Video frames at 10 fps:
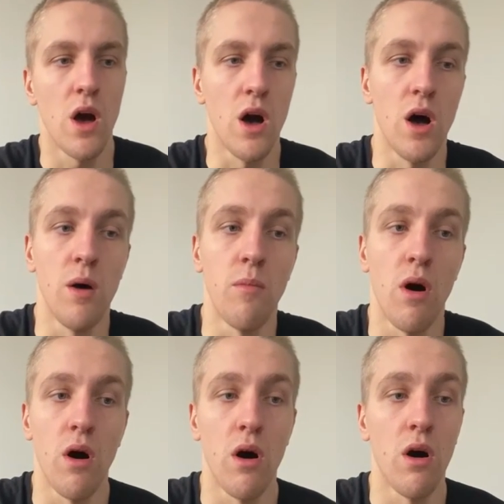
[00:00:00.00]

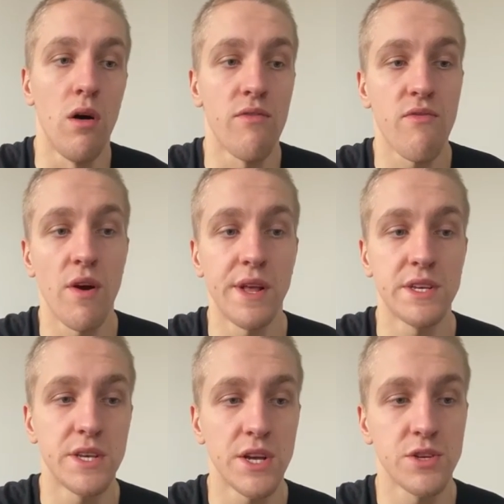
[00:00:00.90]
Our Friday
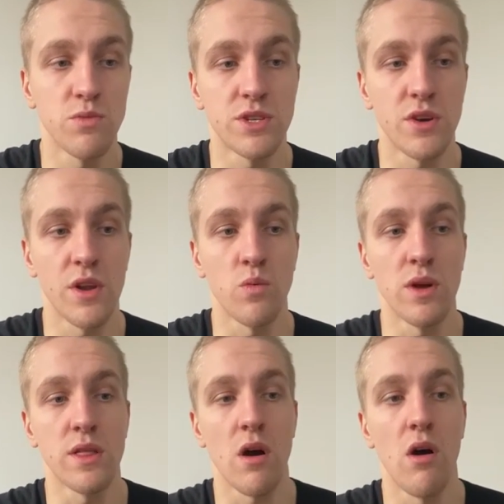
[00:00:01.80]
session, we're starting
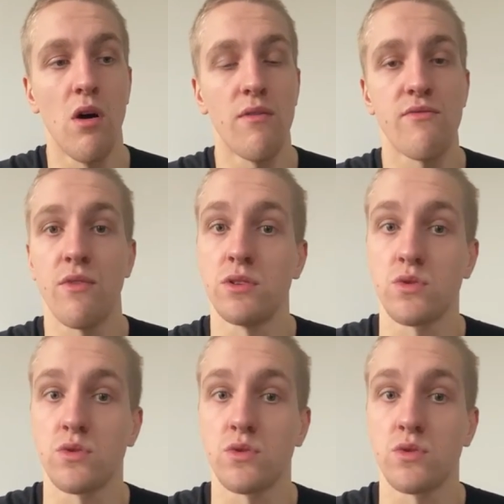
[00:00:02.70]
with our front